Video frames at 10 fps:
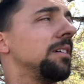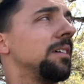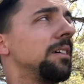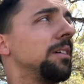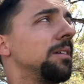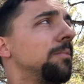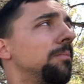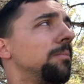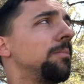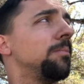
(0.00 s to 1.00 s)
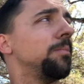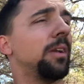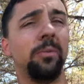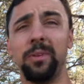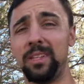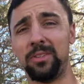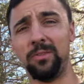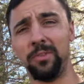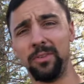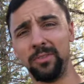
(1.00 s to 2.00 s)
But I don't want to get too
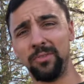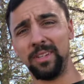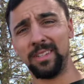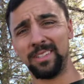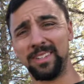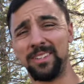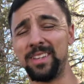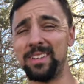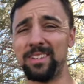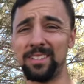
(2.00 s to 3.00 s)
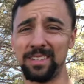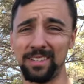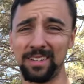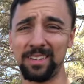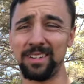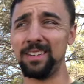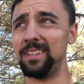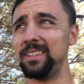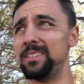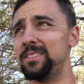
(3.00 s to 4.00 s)
far in the trees because then you get into the sun.
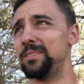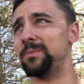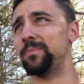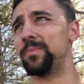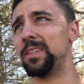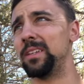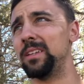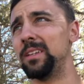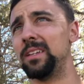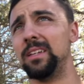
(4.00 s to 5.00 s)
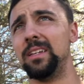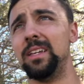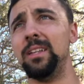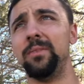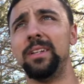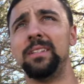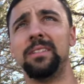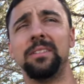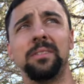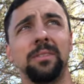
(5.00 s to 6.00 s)
And so, anyways,
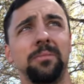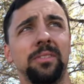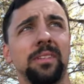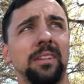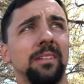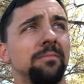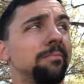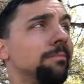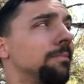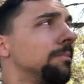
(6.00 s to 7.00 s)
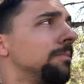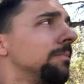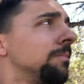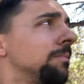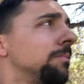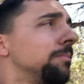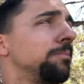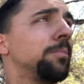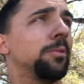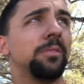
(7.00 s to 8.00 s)
so I'm just kind of
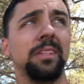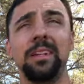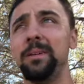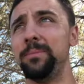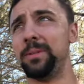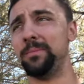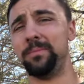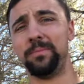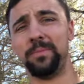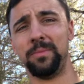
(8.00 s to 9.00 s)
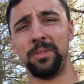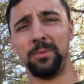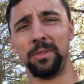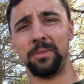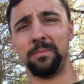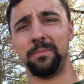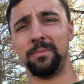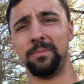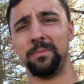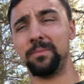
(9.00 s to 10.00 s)
posting up and doing a
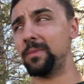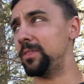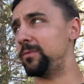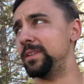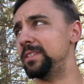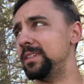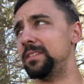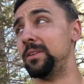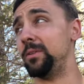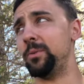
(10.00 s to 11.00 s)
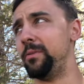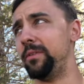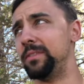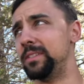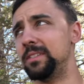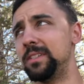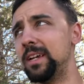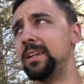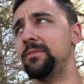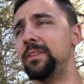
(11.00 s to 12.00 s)
360 all the way around this
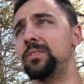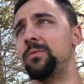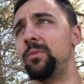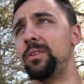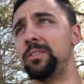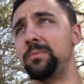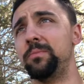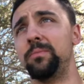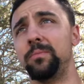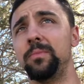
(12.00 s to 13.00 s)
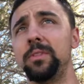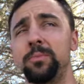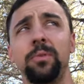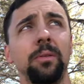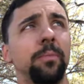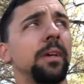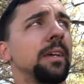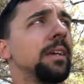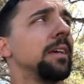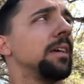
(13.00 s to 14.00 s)
entire reservoir, and it's pretty big.